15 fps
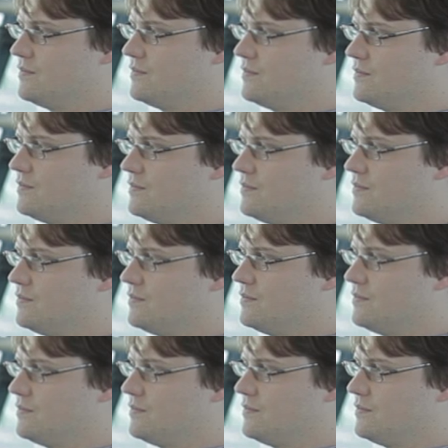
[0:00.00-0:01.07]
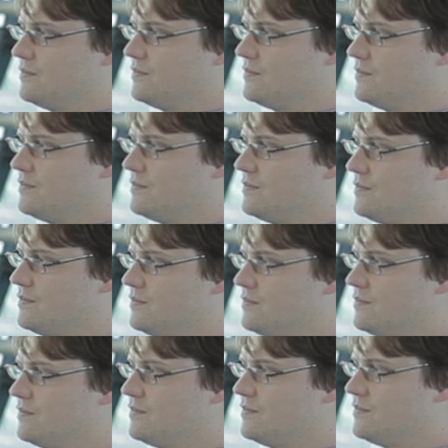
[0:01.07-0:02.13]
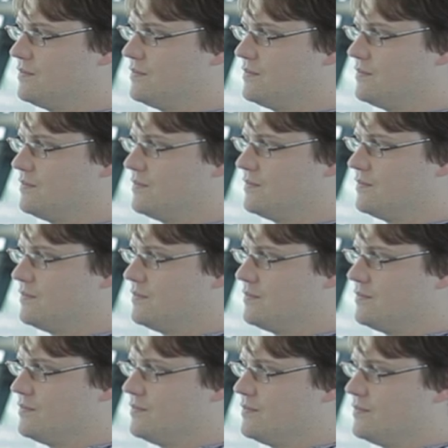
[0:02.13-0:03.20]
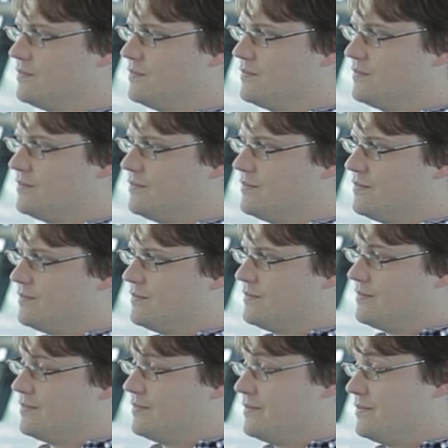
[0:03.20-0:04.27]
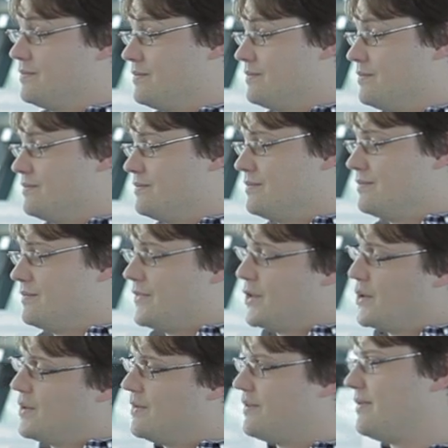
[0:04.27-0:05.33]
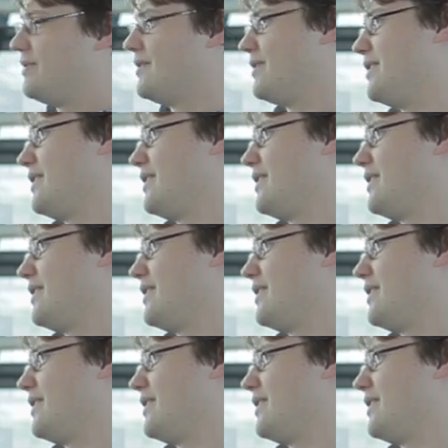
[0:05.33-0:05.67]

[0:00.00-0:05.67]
No words are spoken by the person on screen.